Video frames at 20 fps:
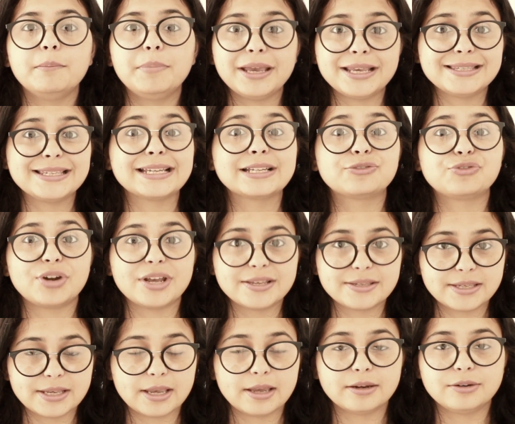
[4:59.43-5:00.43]
basic
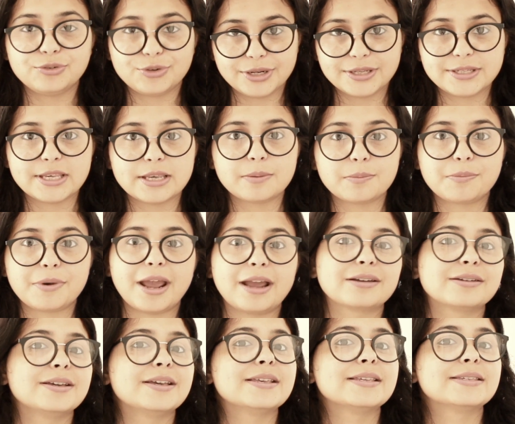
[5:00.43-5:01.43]
tracing
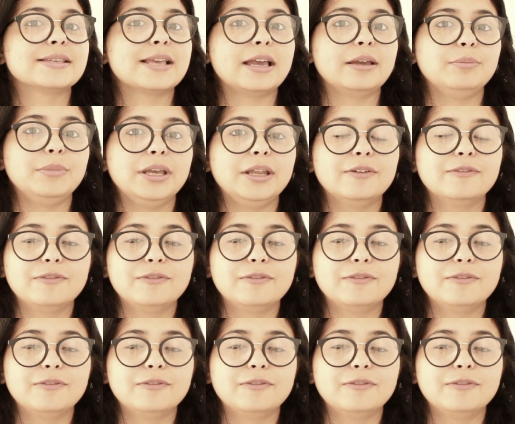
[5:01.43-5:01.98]
practice, I mean